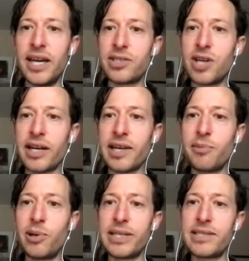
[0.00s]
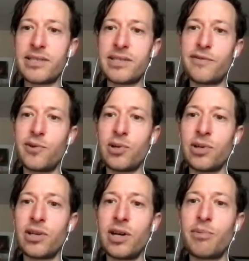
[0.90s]
talking points
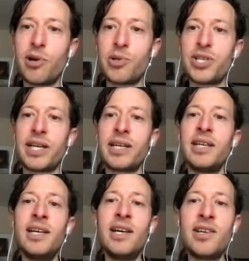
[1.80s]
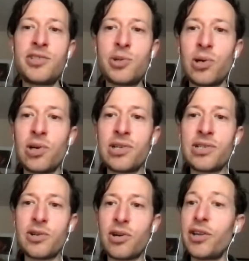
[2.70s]
for approaching
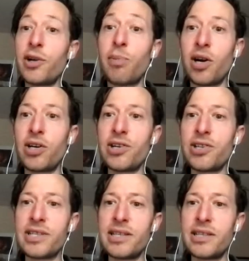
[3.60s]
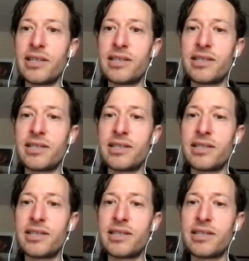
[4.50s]
stores or other partners to